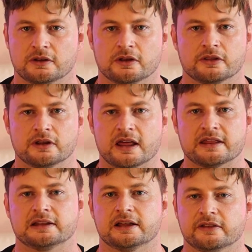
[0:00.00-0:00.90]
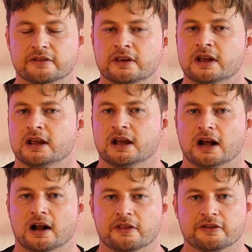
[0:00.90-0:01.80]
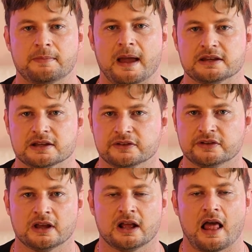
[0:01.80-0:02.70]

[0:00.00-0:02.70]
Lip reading: the Netherlands, the Spaniards,